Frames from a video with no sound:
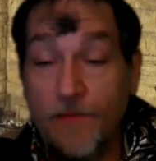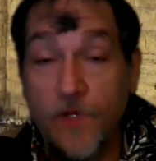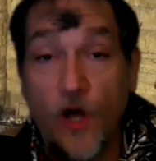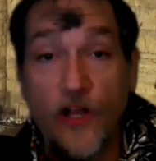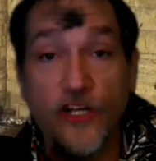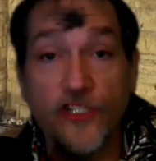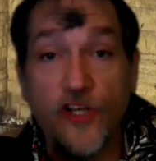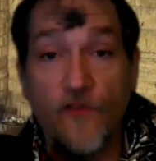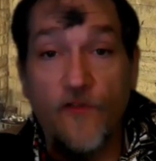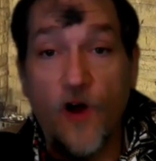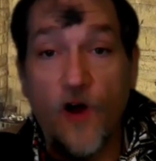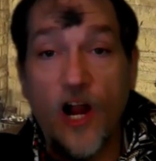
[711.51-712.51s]
blow your
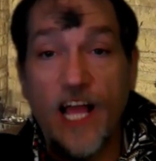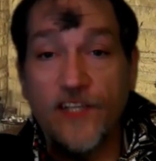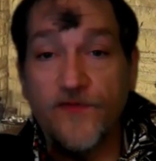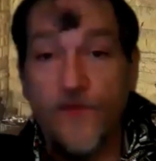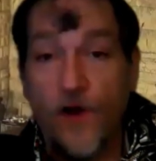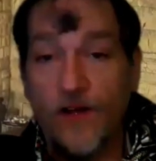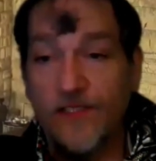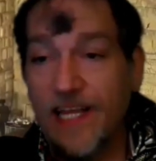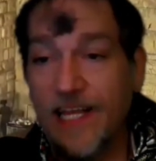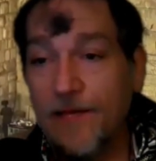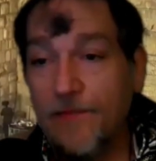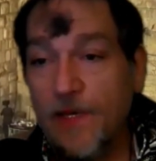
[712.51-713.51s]
shofar as far as letting